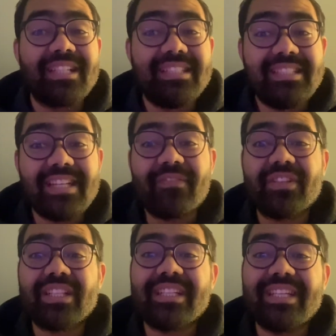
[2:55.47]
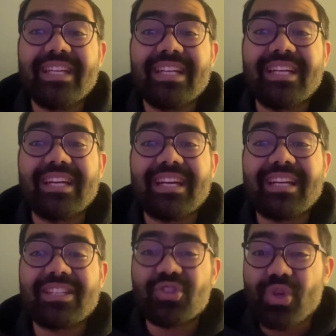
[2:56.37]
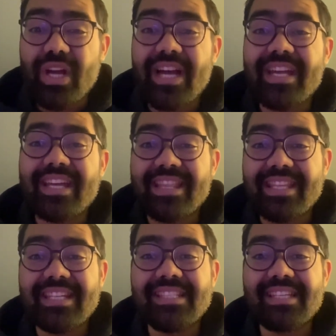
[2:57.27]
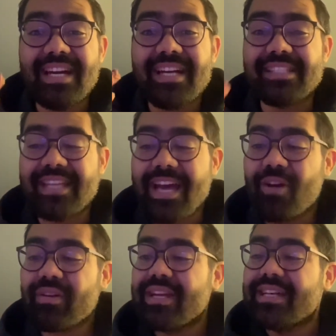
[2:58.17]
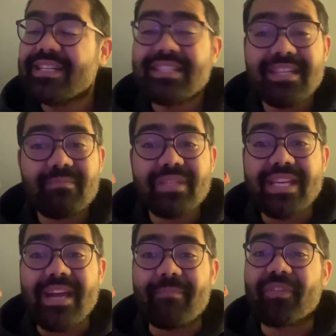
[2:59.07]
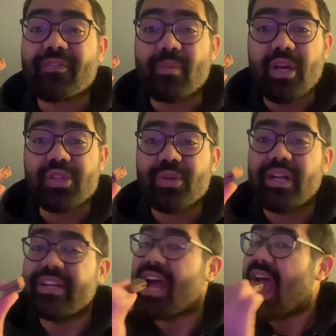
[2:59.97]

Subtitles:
definitely try these guys out. Tim Tam from Australia.